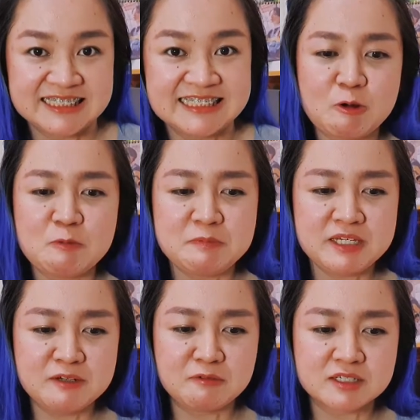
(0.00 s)

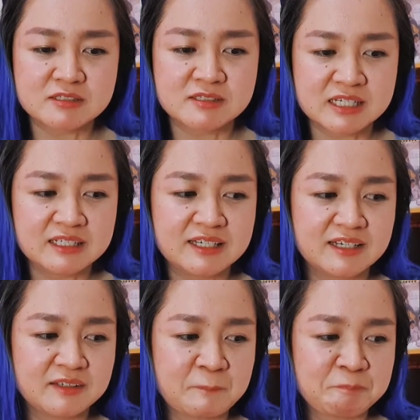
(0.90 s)
Hobi was
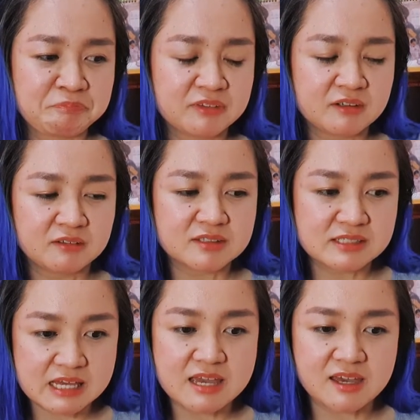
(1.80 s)
singing or
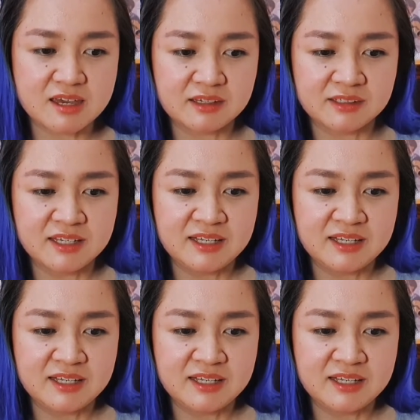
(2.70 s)
saying